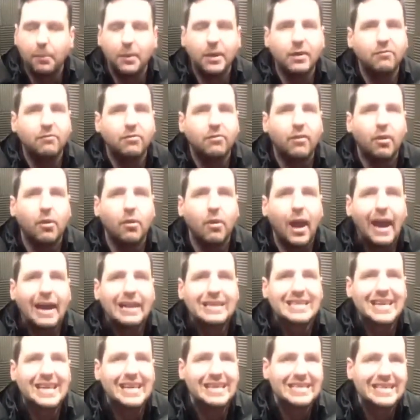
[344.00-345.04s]

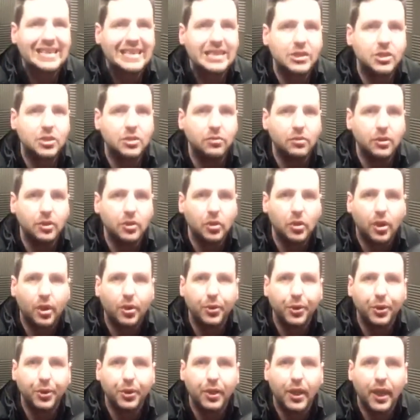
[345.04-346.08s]

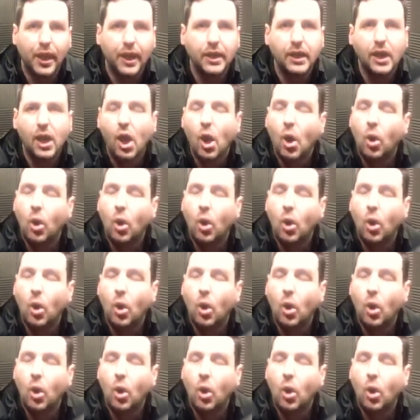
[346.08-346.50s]
info@satuning.co.uk,